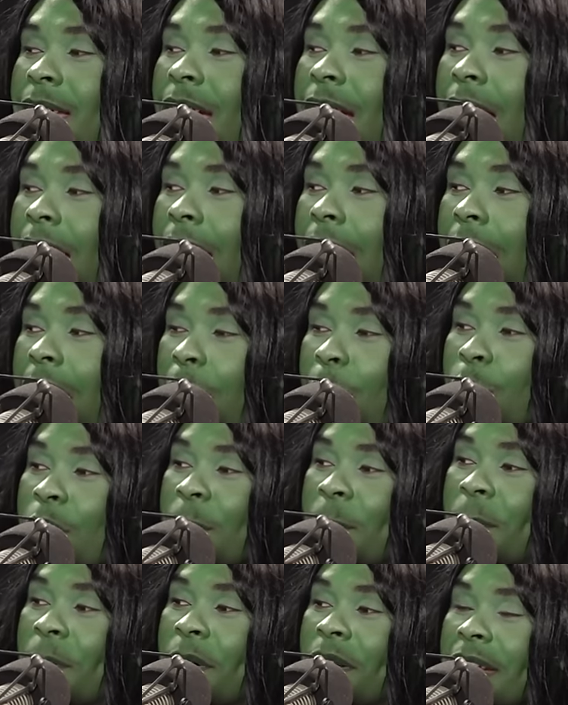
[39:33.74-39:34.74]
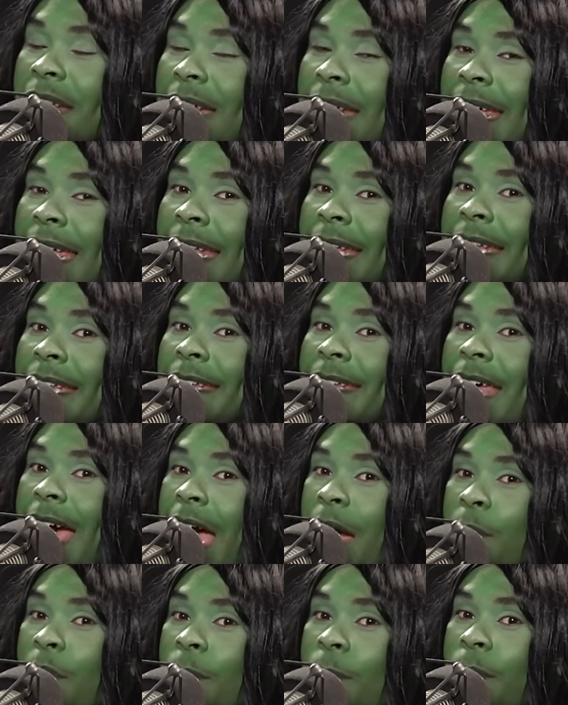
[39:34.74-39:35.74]
me, I would put it in.
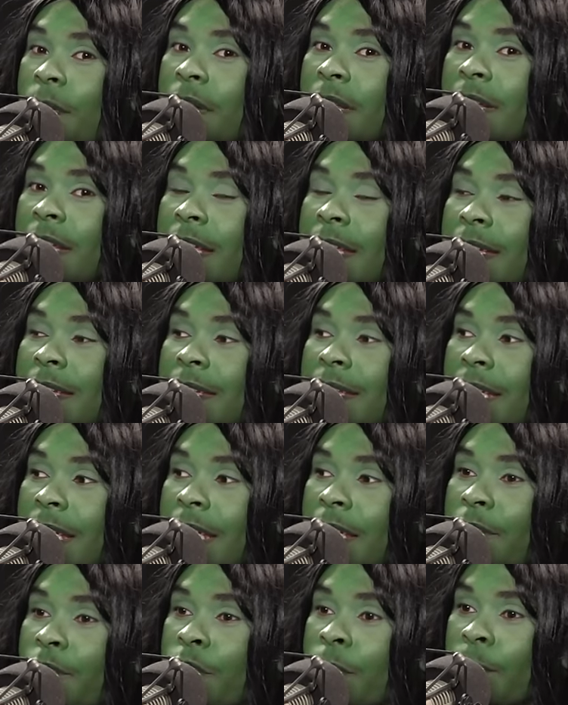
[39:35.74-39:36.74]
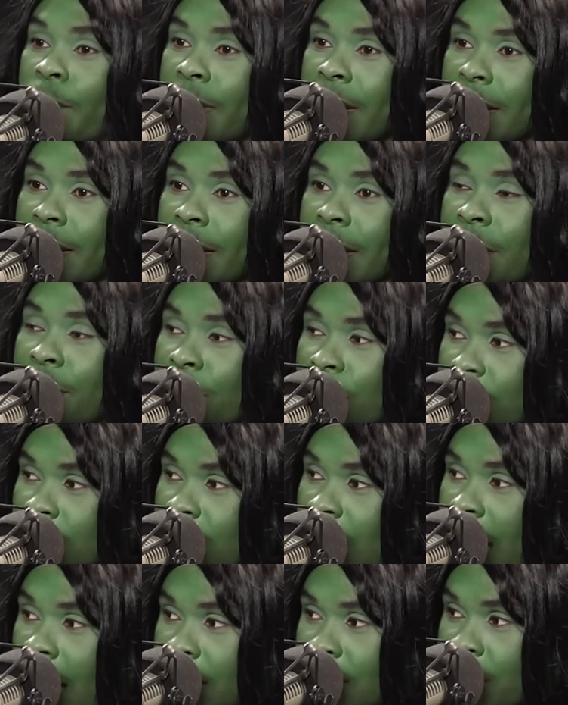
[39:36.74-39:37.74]
I would put it in D for big D for
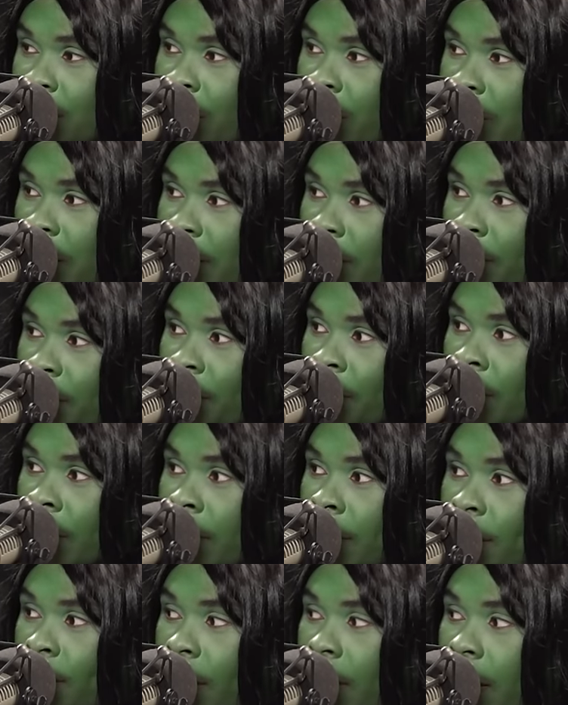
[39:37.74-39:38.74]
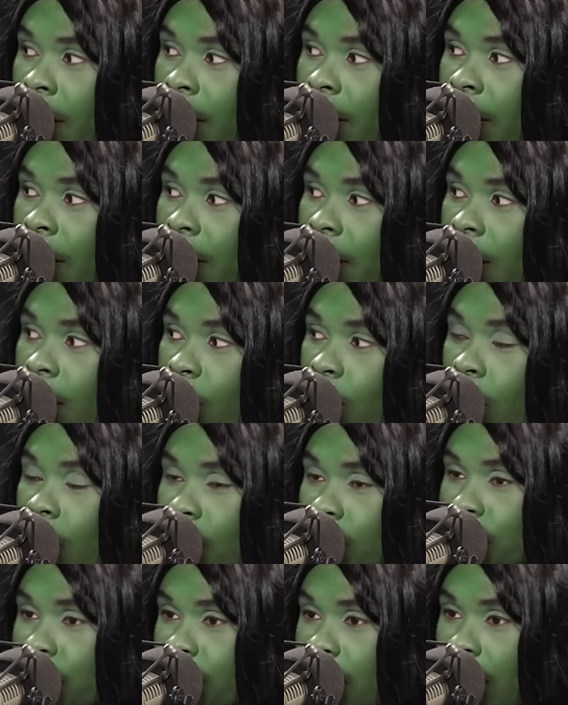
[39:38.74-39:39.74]
size queen. Uh-huh. But what
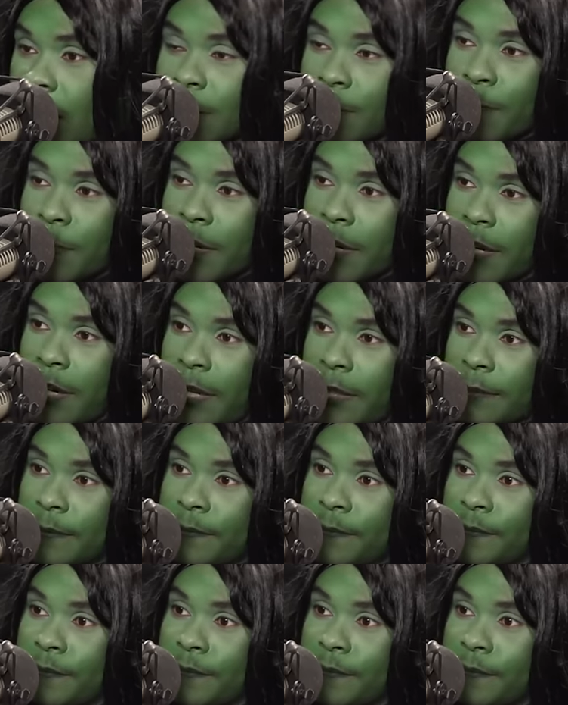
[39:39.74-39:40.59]
would you guys put it in? I'm gonna say